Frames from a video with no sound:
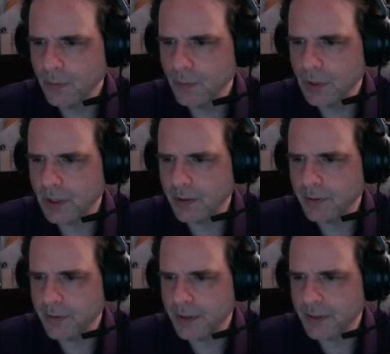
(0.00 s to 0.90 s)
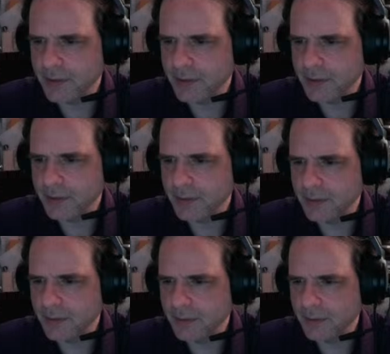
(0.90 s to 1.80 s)
the
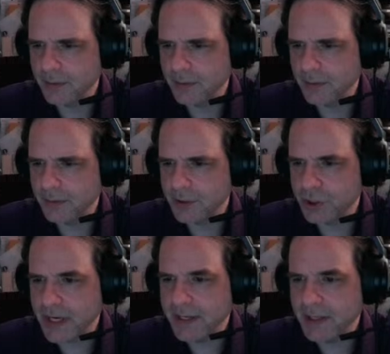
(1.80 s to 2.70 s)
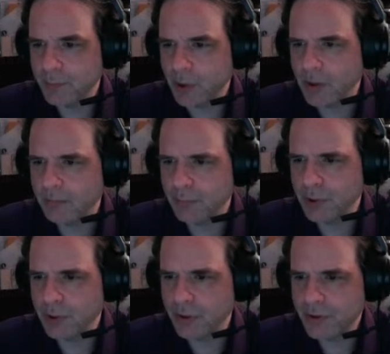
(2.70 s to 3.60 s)
the shaded part
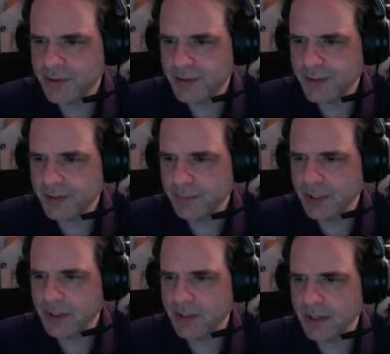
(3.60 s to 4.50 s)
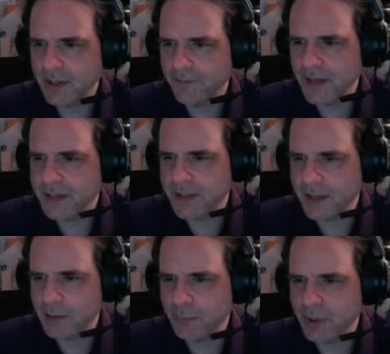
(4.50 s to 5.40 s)
blurs a little bit. It kind of fades
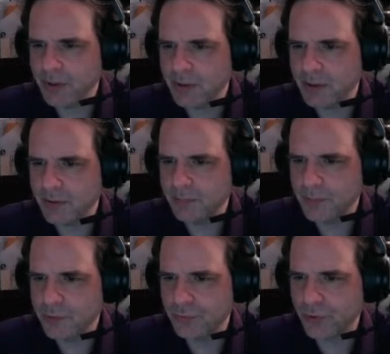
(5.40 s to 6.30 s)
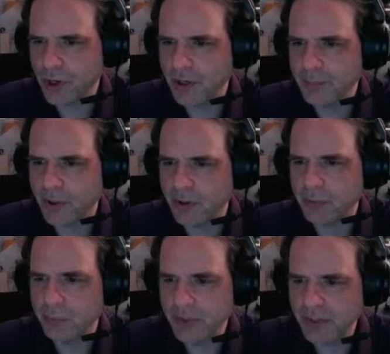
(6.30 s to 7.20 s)
out, but the drawn part
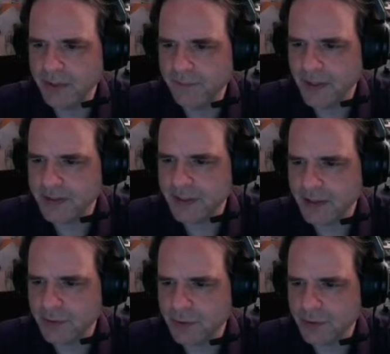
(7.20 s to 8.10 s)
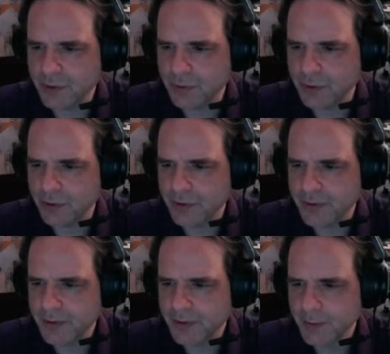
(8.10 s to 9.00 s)
really fades out towards the
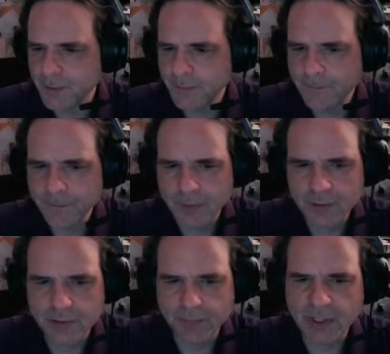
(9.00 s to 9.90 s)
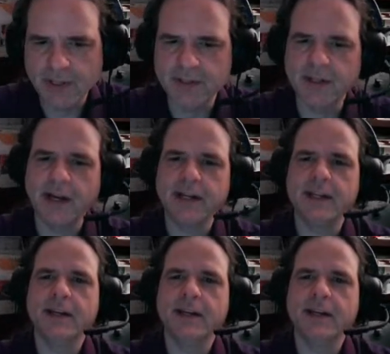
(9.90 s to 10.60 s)
corners. So, because the idea